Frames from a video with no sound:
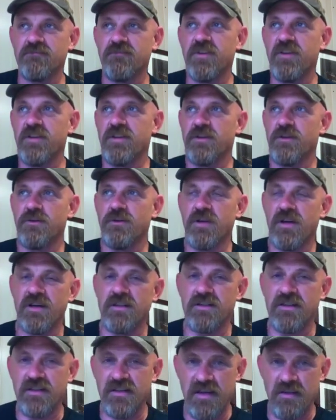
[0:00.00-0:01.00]
video
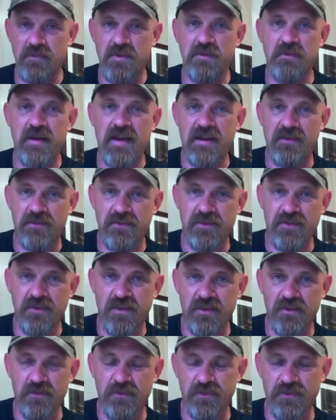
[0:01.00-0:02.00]
content, I'll be back with
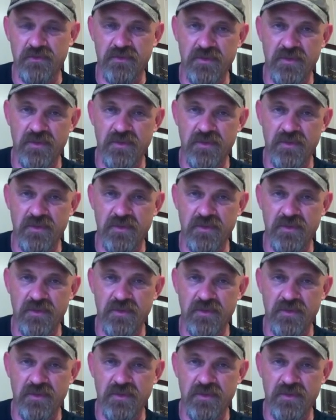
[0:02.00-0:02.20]
another one.